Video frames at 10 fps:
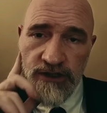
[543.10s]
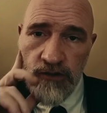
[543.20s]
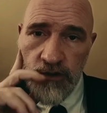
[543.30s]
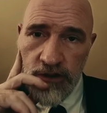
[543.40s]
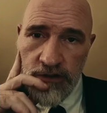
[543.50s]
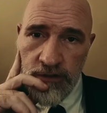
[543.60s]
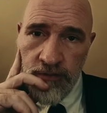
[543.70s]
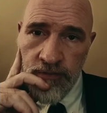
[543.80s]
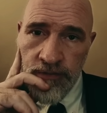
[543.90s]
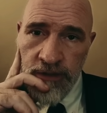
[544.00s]
and so on.
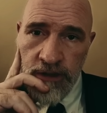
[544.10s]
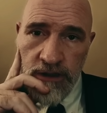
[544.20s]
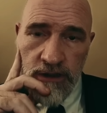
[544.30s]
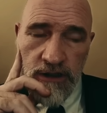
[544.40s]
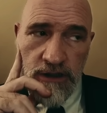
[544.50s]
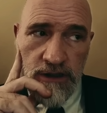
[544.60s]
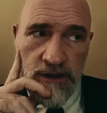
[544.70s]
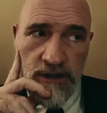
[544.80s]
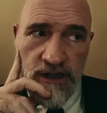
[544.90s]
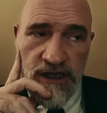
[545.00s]

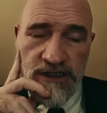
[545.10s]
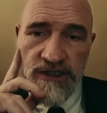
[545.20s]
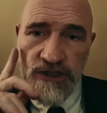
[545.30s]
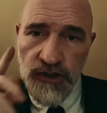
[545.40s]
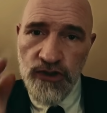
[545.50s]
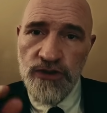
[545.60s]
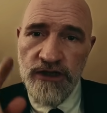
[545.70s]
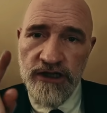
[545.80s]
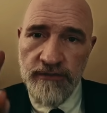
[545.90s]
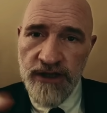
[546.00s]
And this is
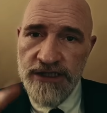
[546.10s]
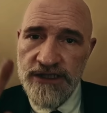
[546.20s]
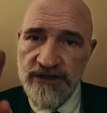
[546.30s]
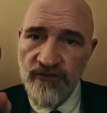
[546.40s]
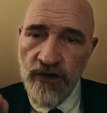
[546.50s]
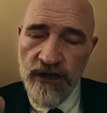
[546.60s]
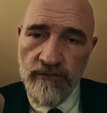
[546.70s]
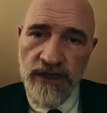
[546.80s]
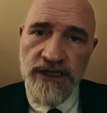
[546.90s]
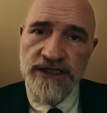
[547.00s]
usually on the basis of
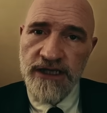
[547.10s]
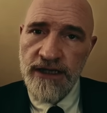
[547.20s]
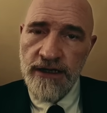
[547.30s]
wanting me to